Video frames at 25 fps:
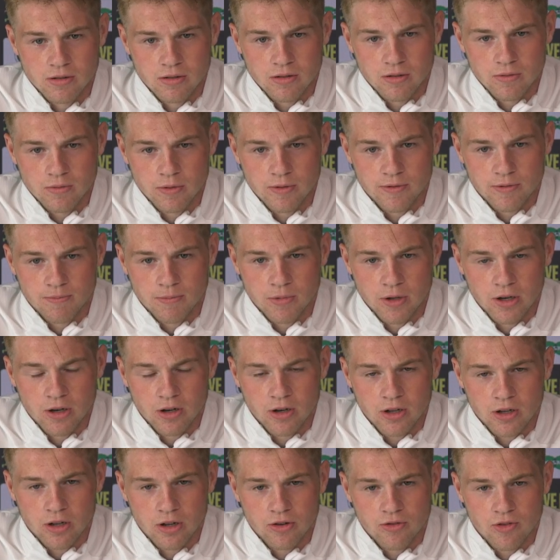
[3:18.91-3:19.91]
We've been
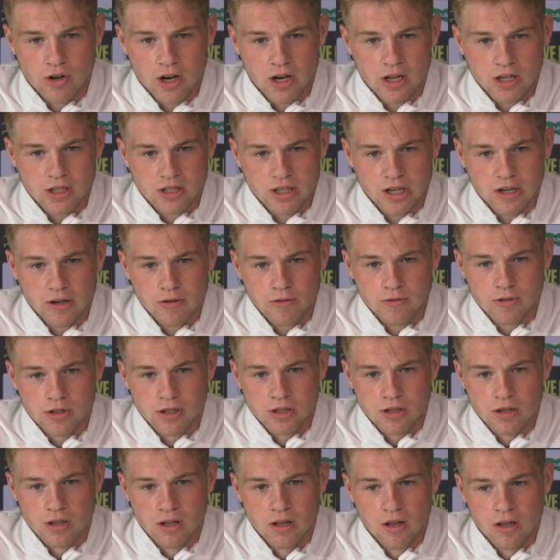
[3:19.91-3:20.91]
on a good run
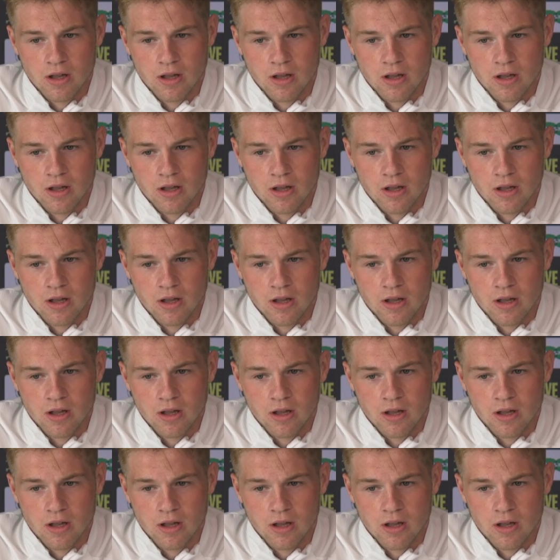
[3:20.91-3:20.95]
ourselves.